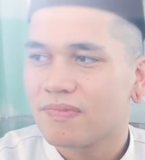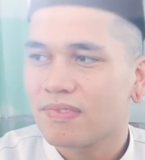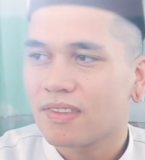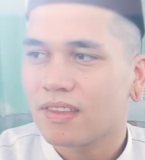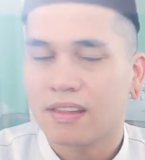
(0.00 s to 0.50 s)

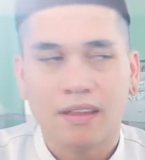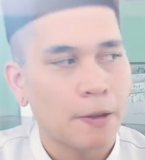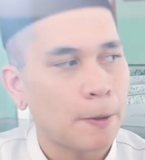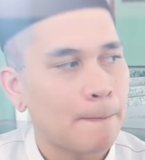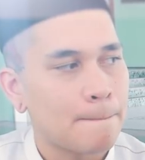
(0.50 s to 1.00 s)

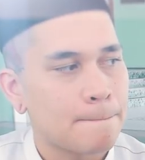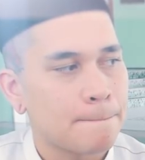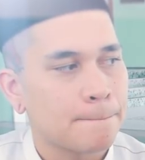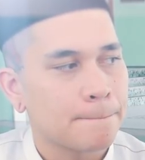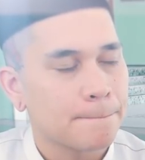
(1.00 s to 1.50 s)

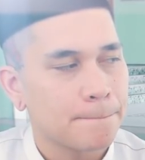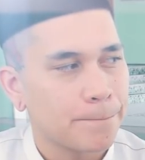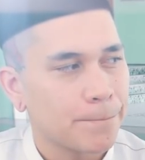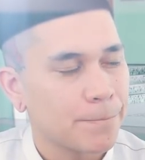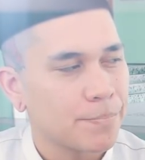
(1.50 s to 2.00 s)

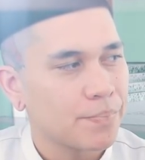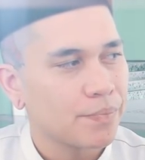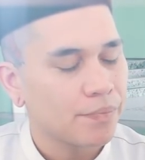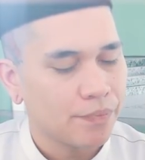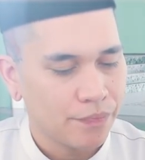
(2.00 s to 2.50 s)

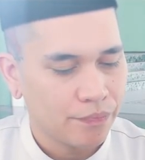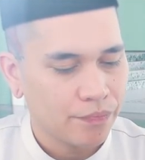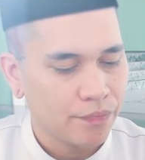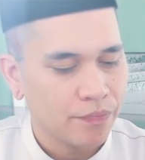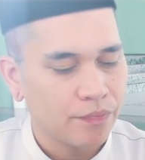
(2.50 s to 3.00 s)

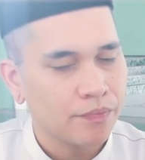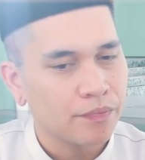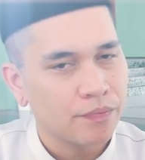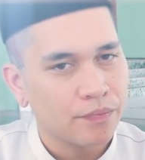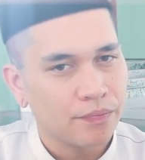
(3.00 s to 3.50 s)

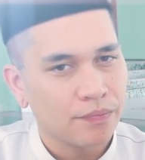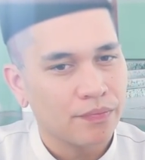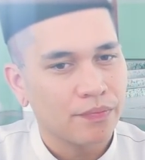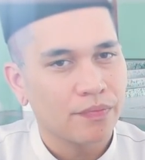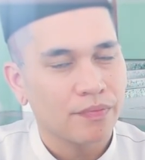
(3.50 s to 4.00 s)

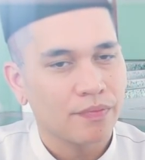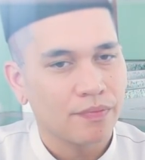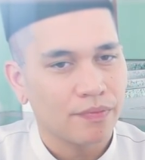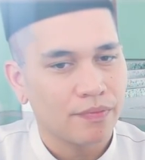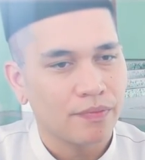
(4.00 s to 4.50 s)

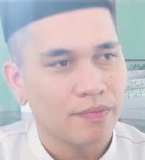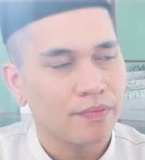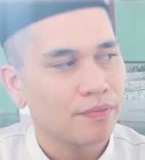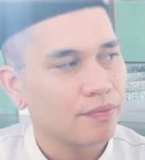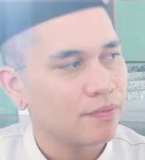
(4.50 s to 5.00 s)

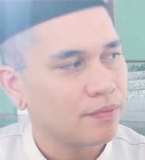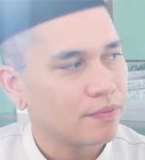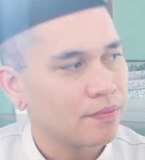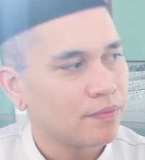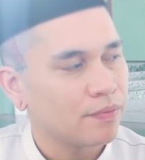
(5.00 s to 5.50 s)

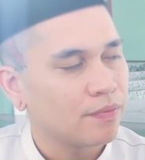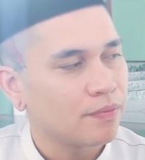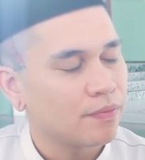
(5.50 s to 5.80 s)
[no speech]